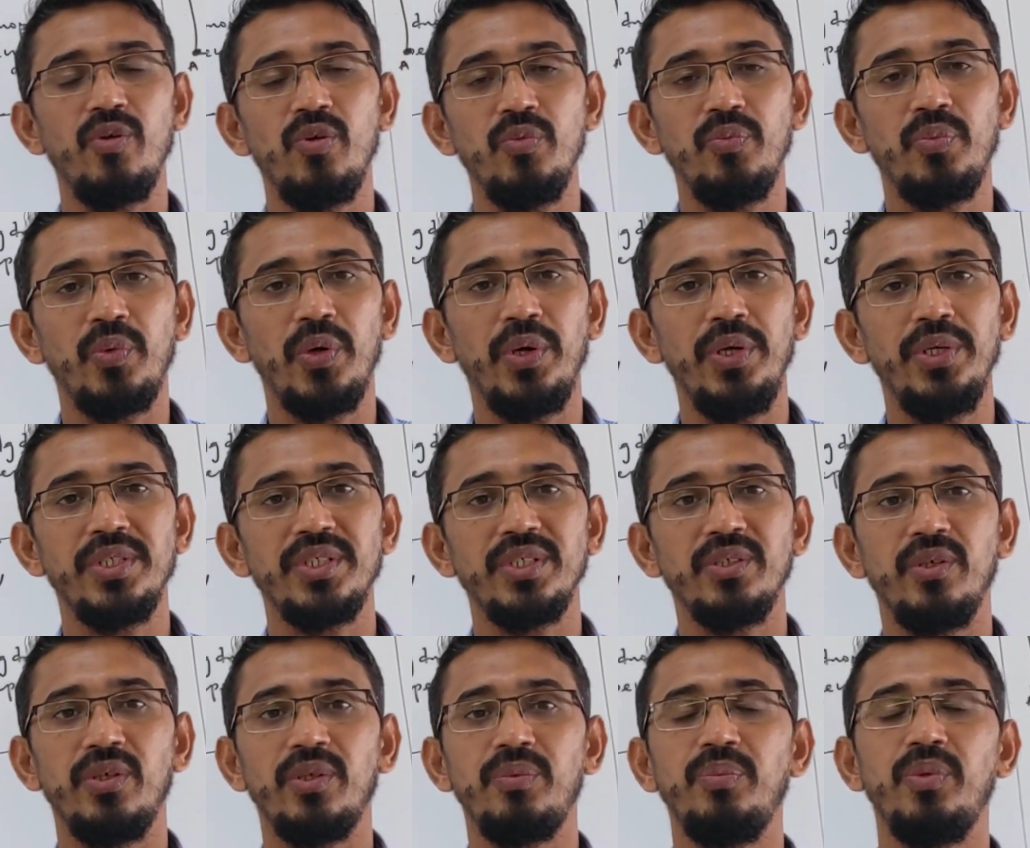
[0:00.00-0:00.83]
2
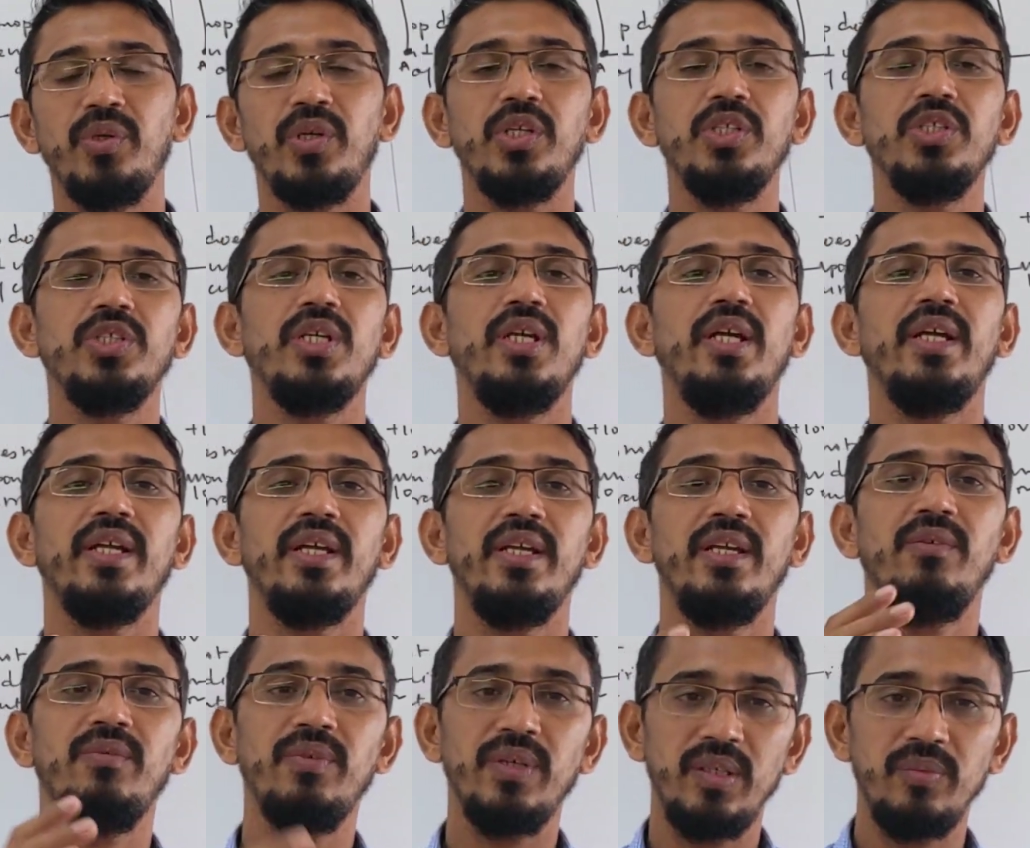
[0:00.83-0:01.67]
points, or potential at
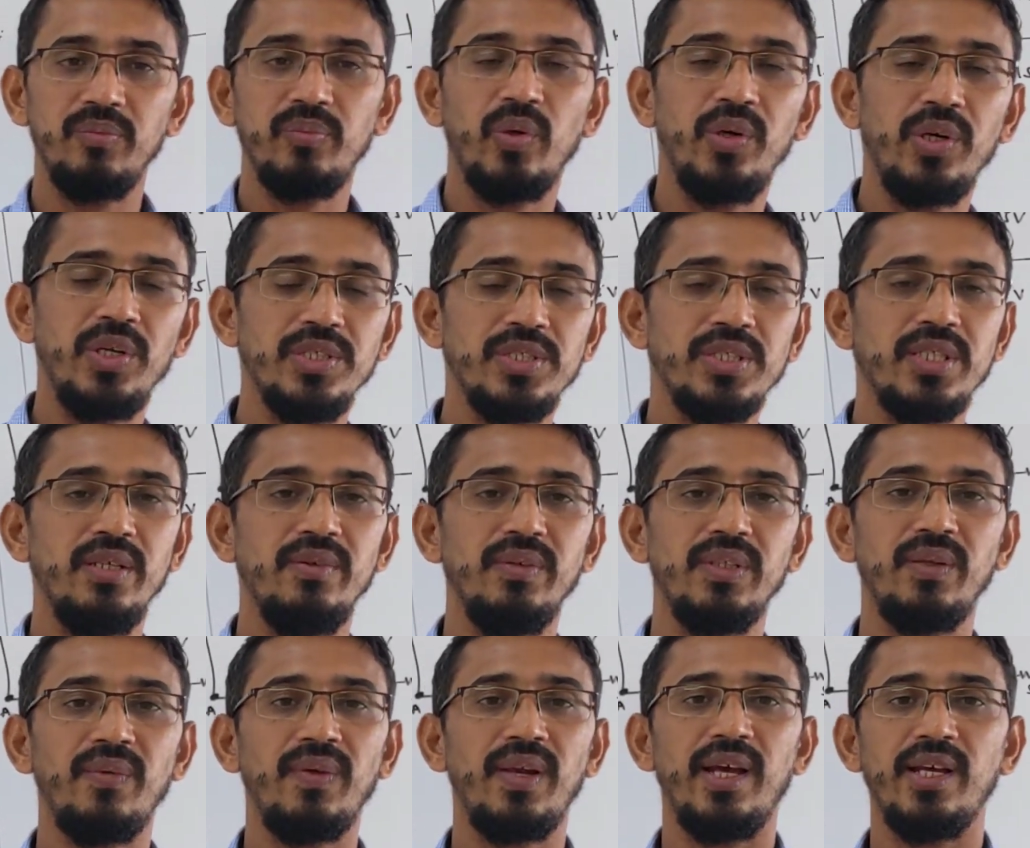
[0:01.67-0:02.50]
any one point is
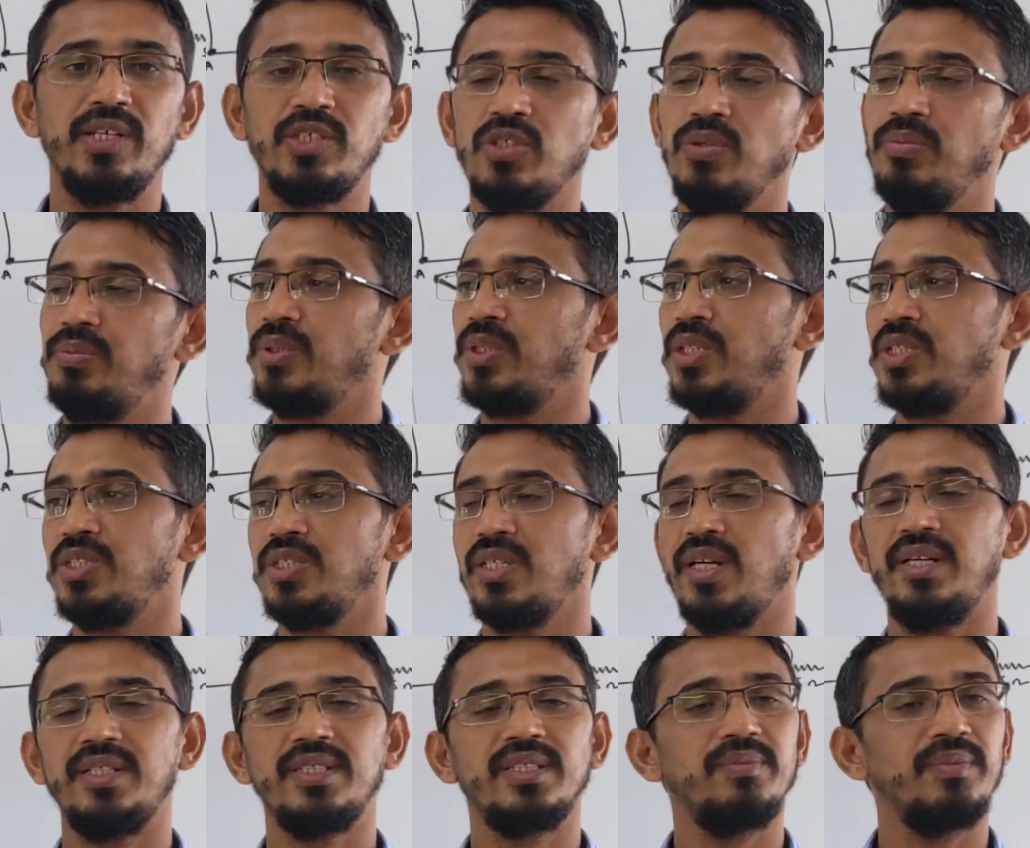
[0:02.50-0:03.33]
given, they will ask you
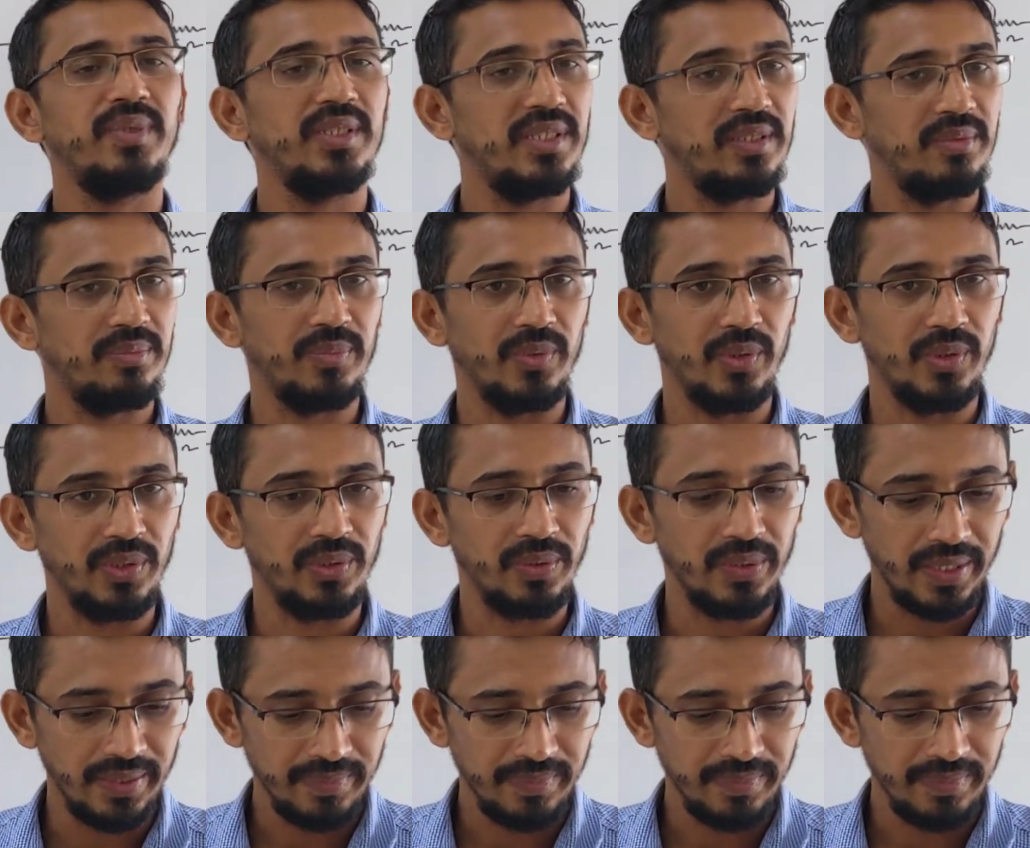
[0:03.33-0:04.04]
potential at some other point.